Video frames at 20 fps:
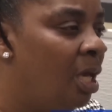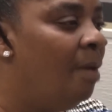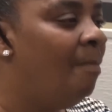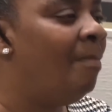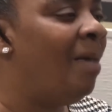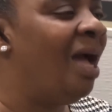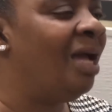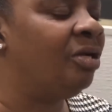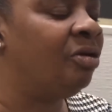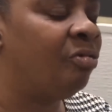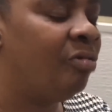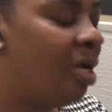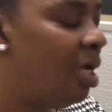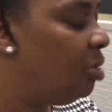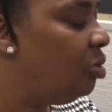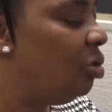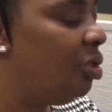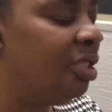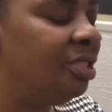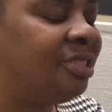My
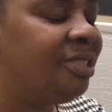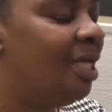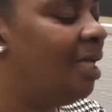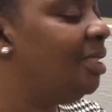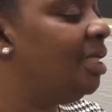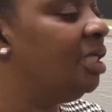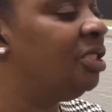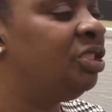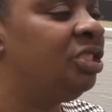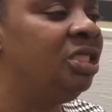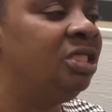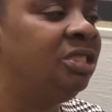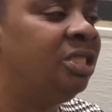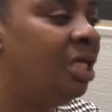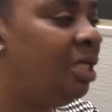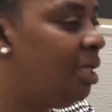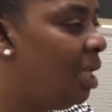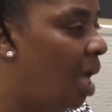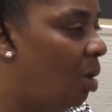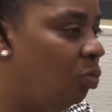granddaughter said that she
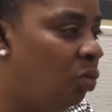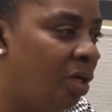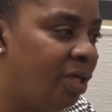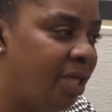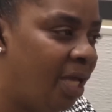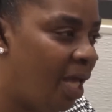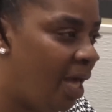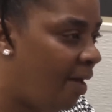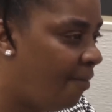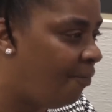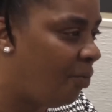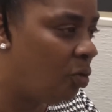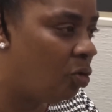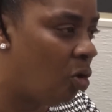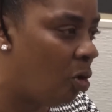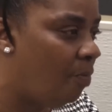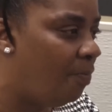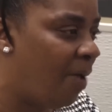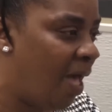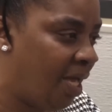did not want to ever
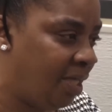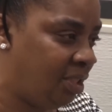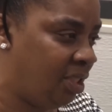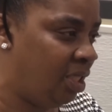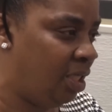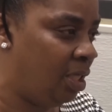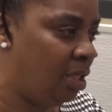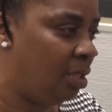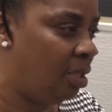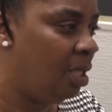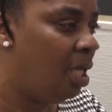go back there.